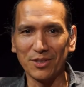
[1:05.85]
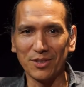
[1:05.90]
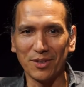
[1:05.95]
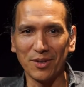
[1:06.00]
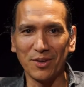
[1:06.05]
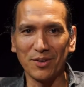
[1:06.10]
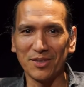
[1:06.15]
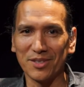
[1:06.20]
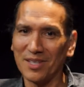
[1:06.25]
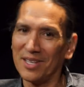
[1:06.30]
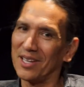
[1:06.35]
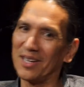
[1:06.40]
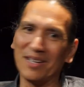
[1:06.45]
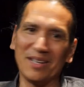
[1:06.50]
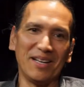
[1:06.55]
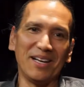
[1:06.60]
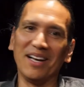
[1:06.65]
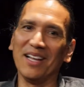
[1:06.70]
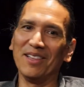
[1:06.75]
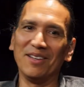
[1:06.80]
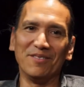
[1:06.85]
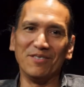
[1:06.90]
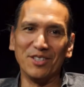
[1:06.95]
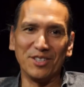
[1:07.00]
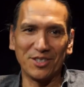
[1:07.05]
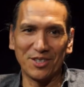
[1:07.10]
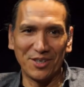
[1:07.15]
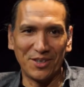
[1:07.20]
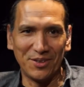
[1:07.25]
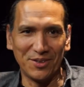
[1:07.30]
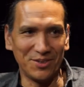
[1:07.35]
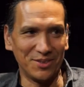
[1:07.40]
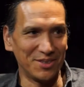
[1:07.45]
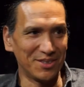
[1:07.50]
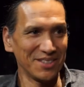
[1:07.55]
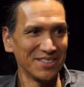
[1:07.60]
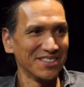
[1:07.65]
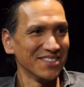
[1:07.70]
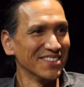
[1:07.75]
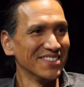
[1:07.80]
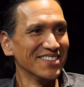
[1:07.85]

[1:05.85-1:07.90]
Stones. It's like, ah, I love the Stones.